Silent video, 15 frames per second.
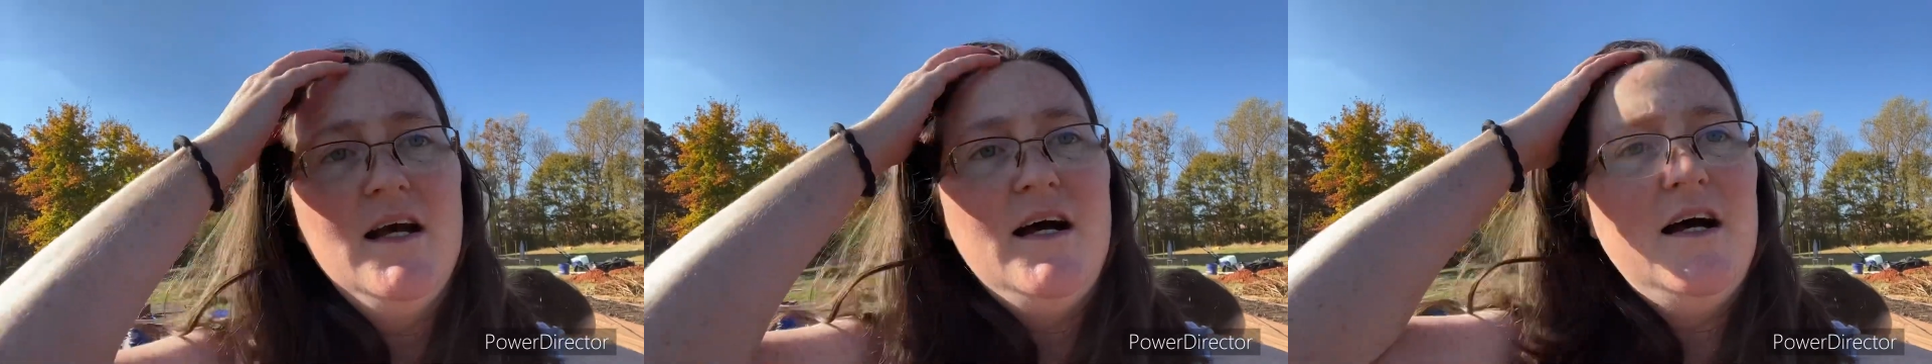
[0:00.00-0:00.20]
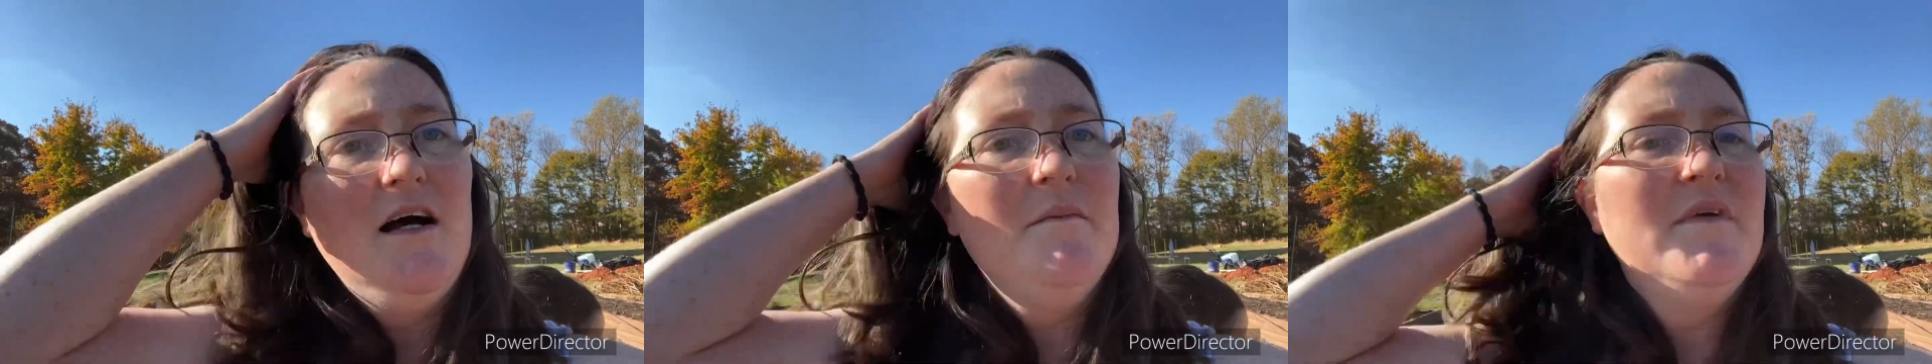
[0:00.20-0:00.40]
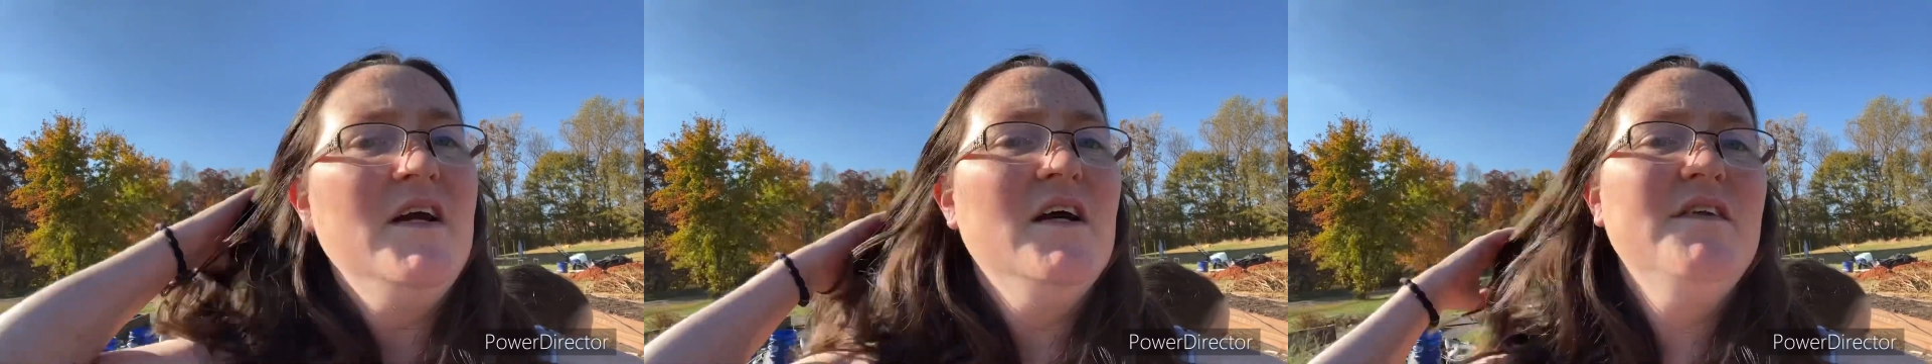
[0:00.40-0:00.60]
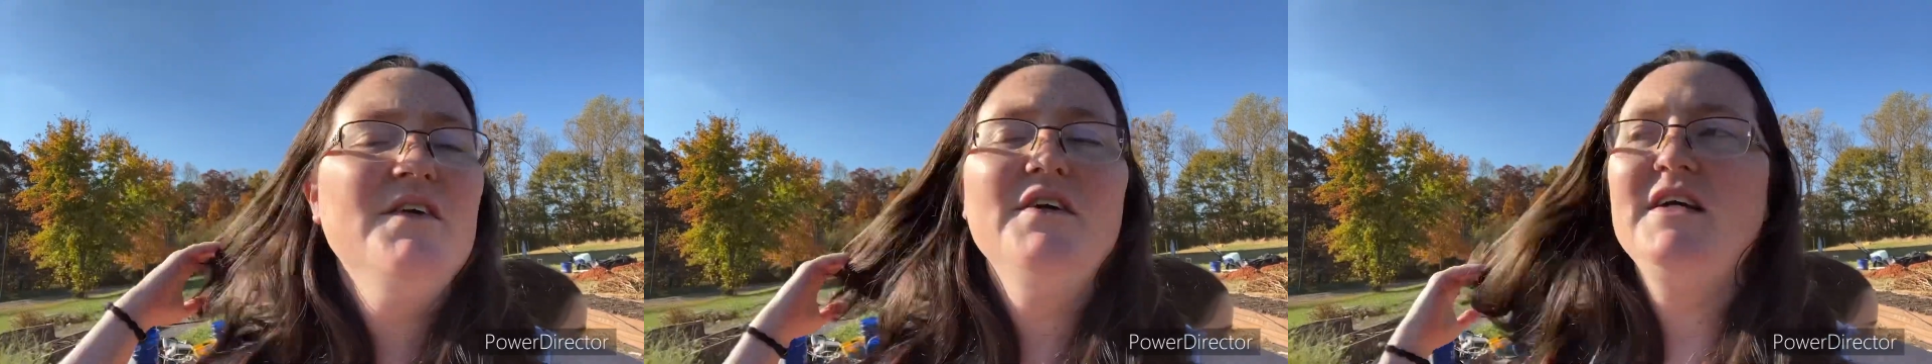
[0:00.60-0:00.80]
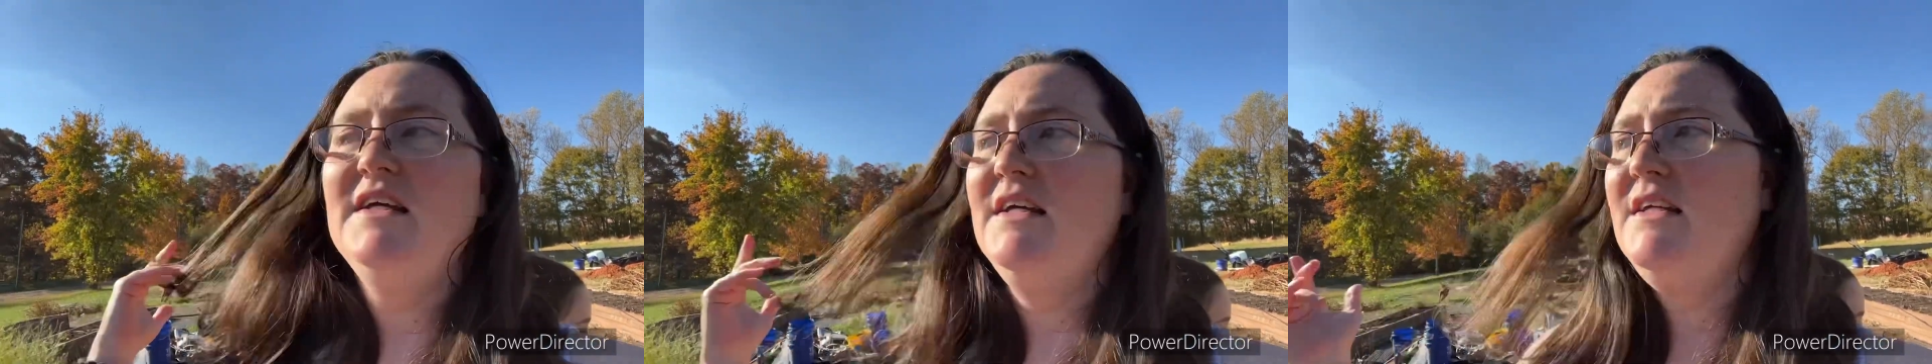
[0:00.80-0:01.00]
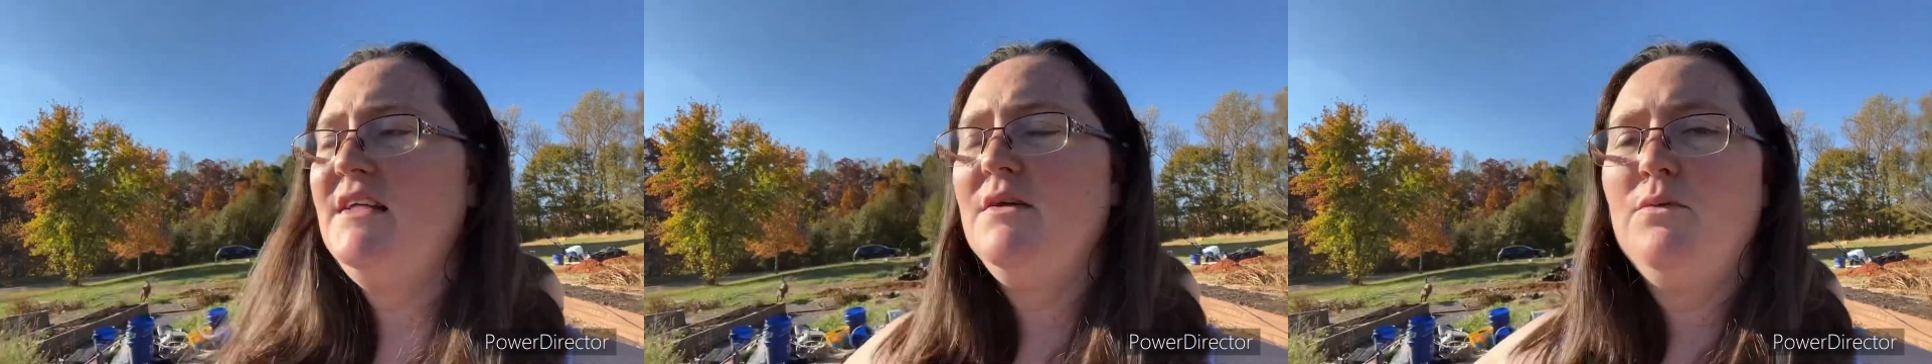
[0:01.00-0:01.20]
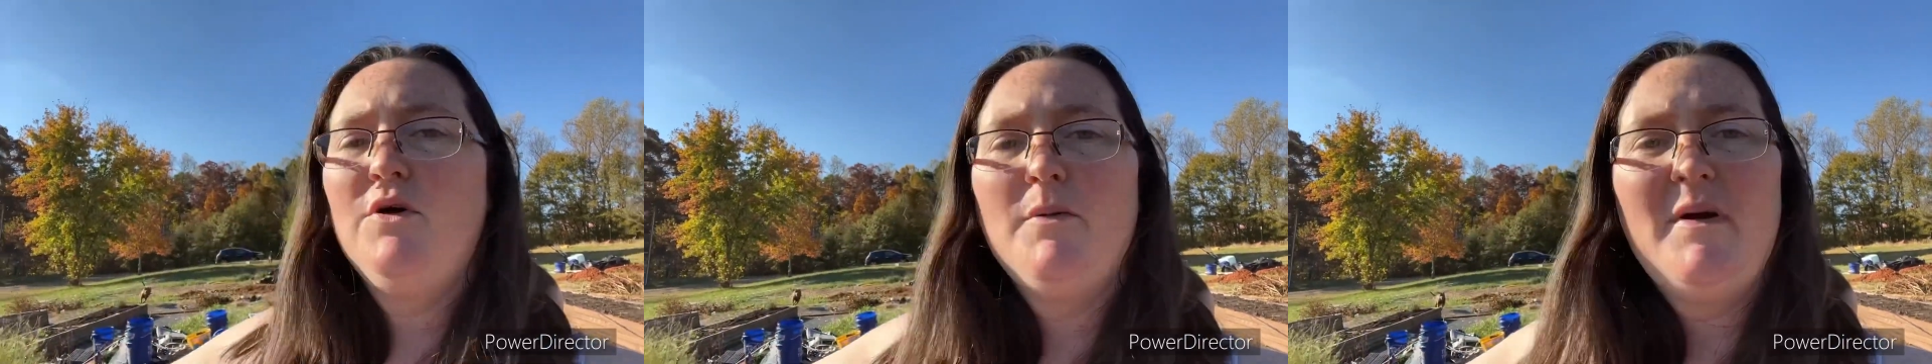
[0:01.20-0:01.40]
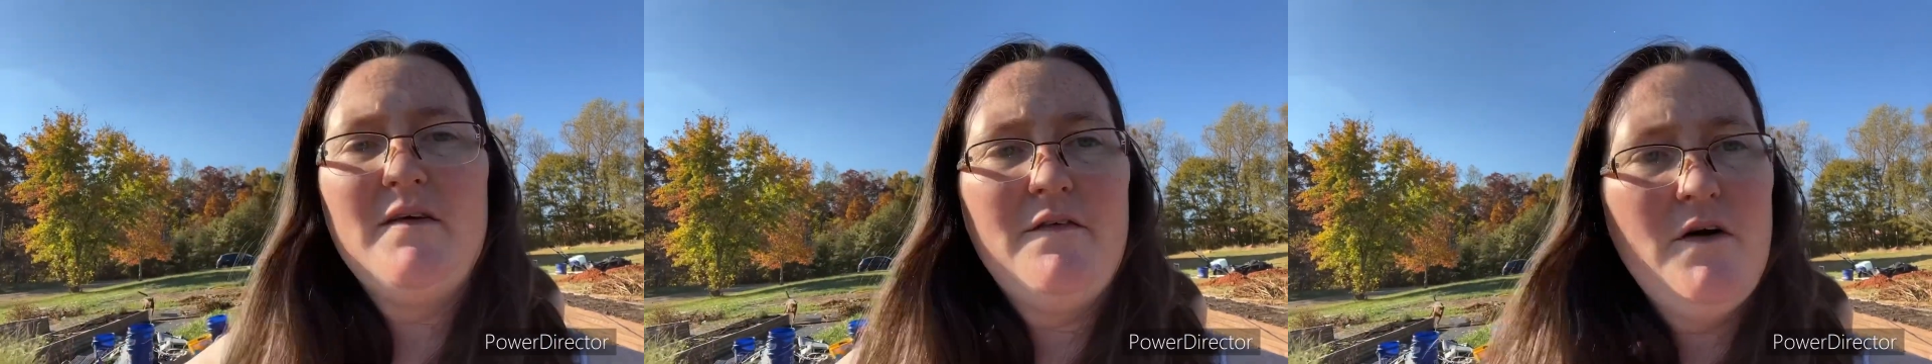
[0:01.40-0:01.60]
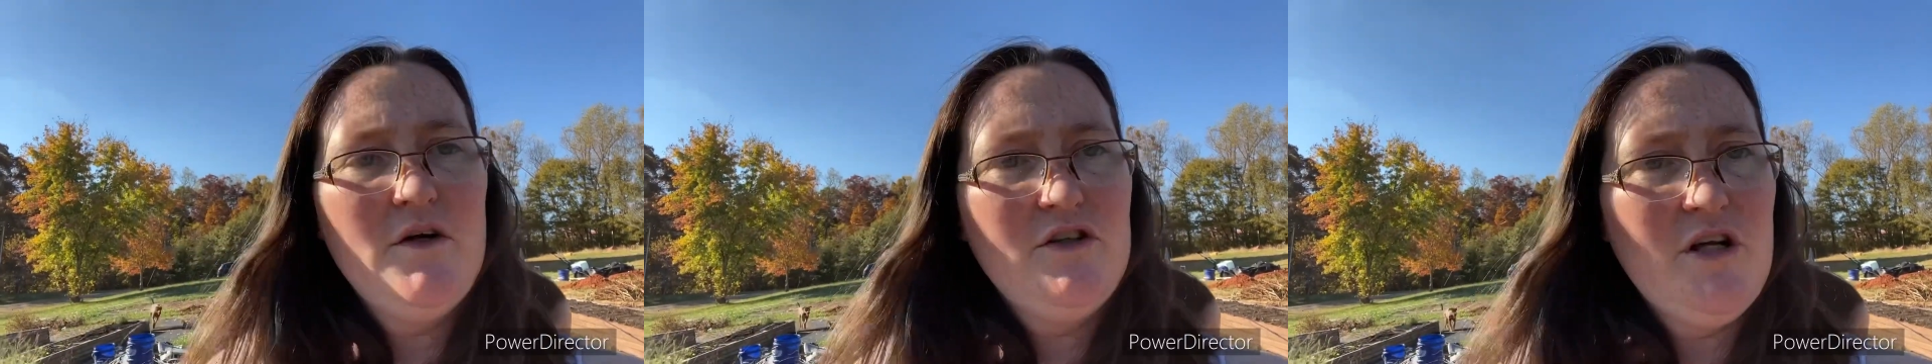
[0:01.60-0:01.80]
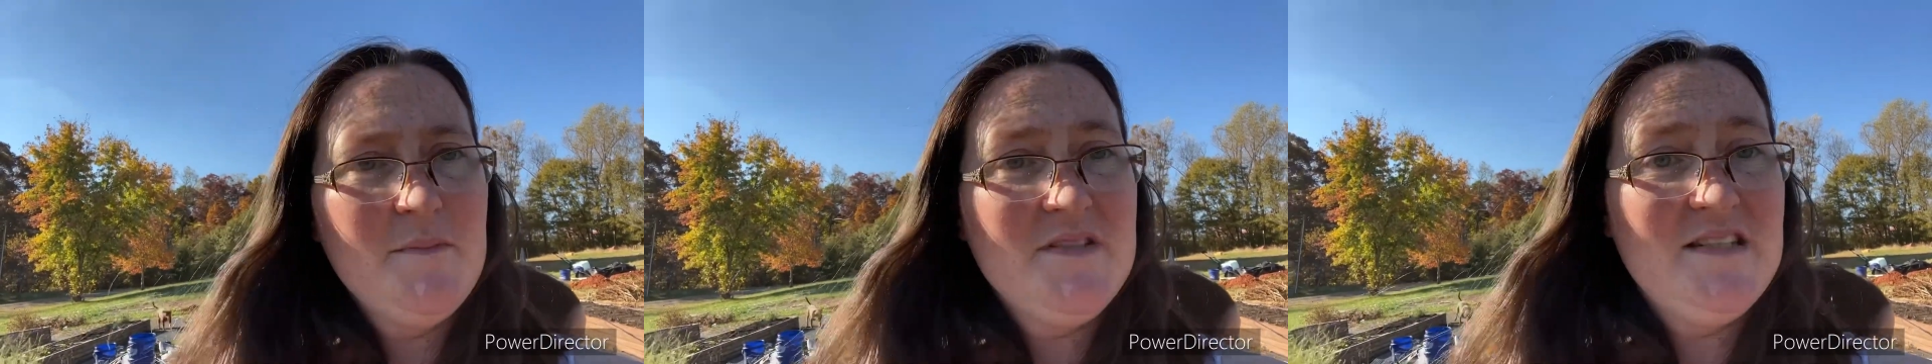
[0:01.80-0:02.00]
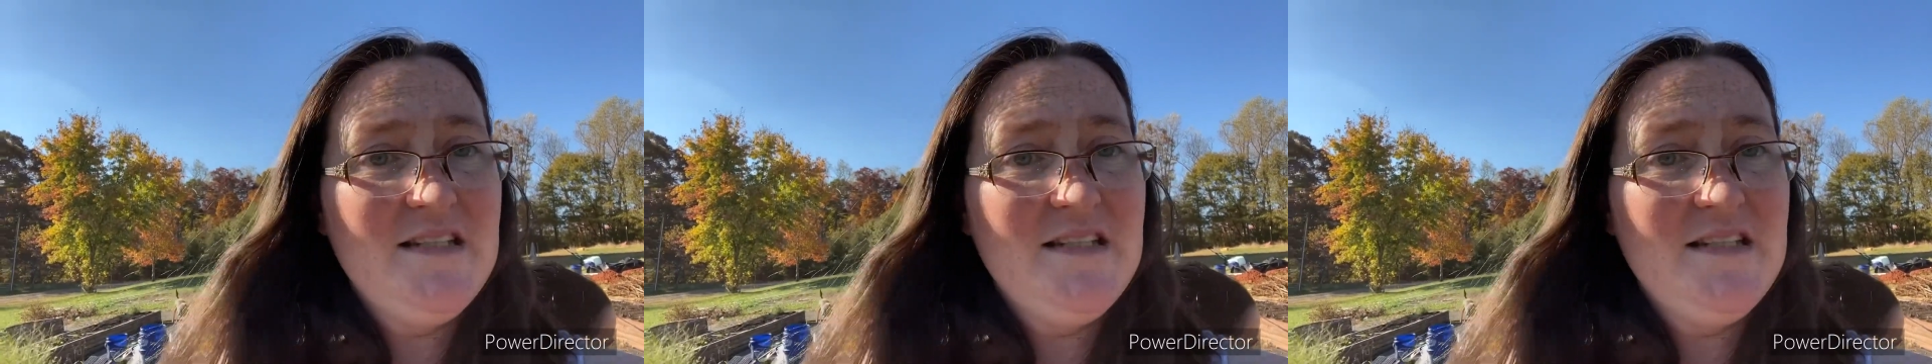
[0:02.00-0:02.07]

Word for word: Um, the other end where my fall crops